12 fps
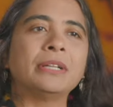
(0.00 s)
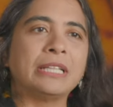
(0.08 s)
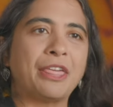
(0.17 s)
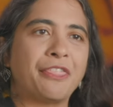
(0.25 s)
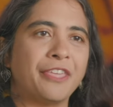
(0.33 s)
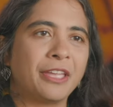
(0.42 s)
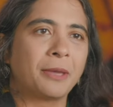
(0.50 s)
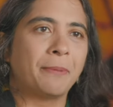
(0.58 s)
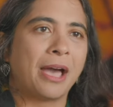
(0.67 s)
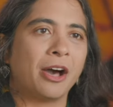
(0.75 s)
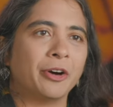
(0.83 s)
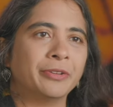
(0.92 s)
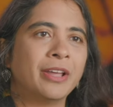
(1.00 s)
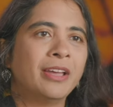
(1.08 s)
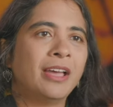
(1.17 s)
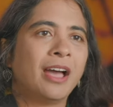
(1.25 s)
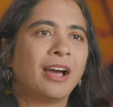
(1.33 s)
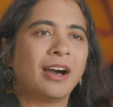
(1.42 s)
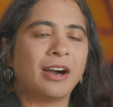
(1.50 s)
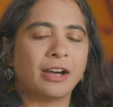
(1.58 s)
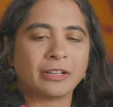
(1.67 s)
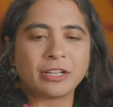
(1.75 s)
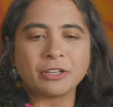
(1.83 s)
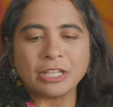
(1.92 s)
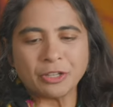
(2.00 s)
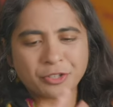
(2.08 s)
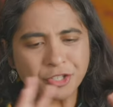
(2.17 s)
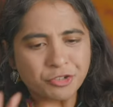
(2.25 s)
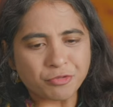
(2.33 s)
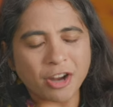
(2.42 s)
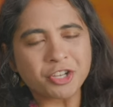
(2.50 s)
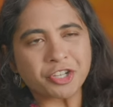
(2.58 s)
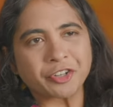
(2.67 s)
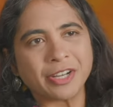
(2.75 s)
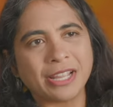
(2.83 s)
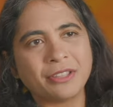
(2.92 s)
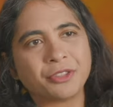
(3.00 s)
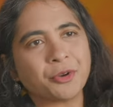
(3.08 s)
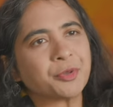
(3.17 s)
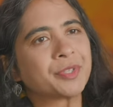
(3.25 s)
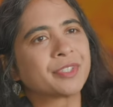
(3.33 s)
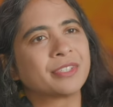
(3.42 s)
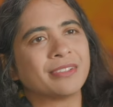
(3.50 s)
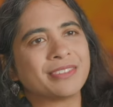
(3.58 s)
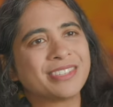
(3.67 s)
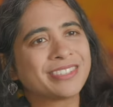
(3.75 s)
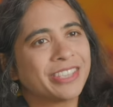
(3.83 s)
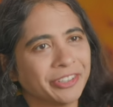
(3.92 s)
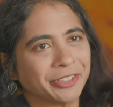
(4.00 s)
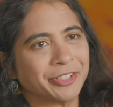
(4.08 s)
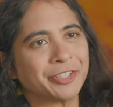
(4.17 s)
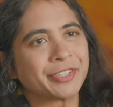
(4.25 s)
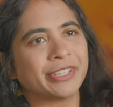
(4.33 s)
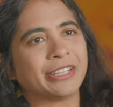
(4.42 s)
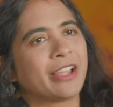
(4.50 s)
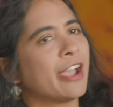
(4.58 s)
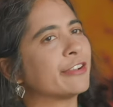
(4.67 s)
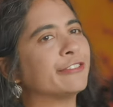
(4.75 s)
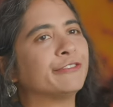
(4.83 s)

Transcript: really think about uh, structuring those skills in kind